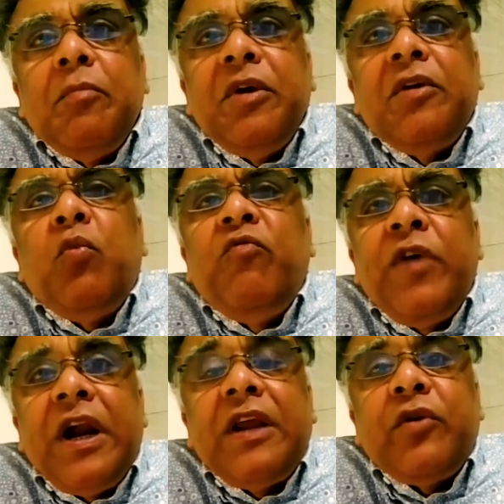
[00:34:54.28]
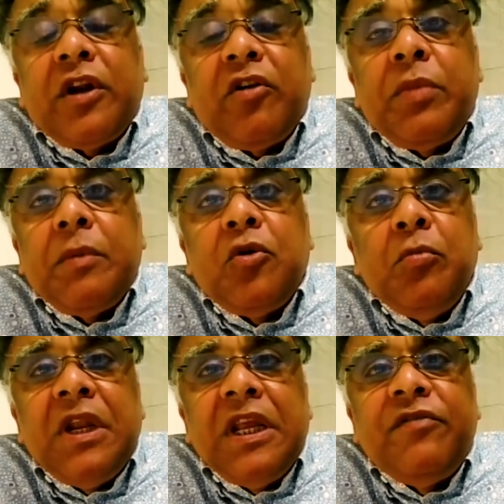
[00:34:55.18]
be very critical of people
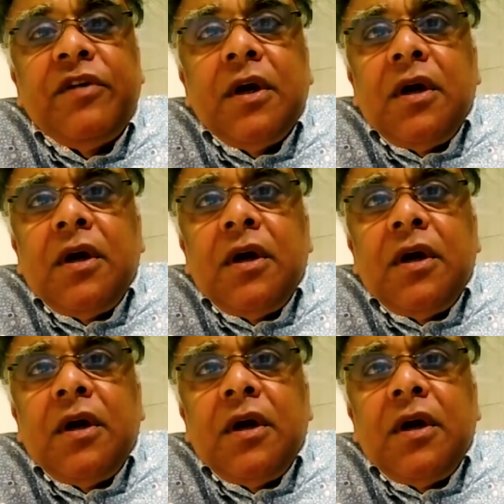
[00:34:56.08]
who believed.